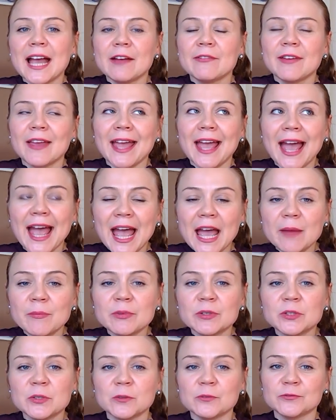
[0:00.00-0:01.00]
have a
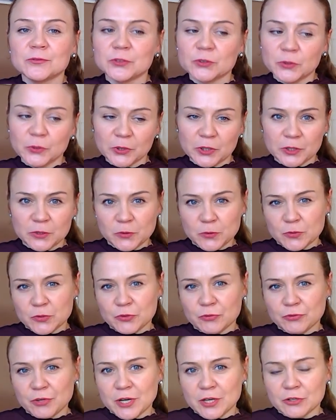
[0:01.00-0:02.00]
habit of talking to
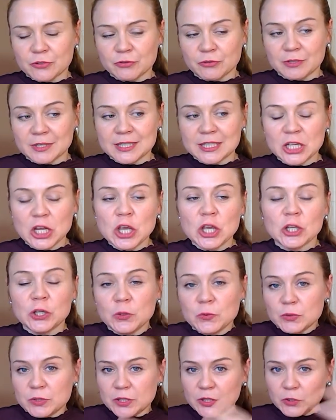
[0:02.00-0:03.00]
strangers,
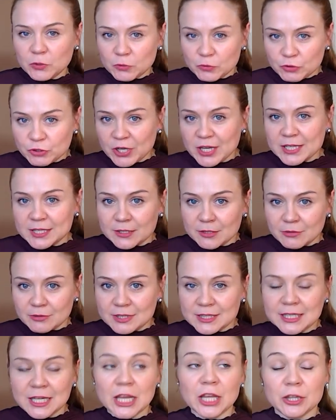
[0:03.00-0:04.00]
using your
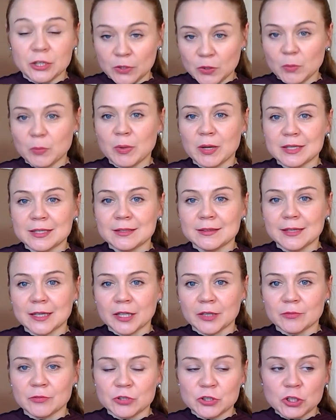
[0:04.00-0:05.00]
gestures and your body
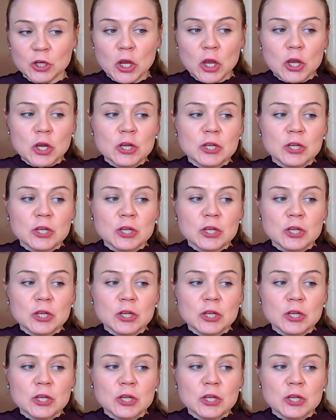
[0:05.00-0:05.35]
language.